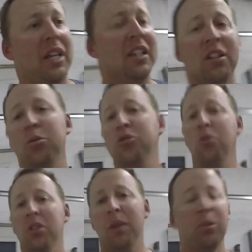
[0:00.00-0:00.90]
There was no
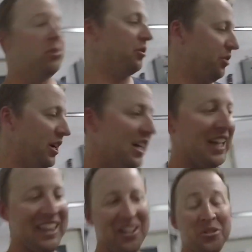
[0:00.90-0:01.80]
cup holder.
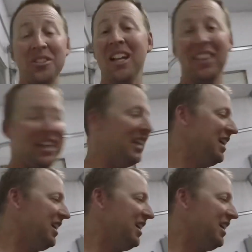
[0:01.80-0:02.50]
Like, there was nothing.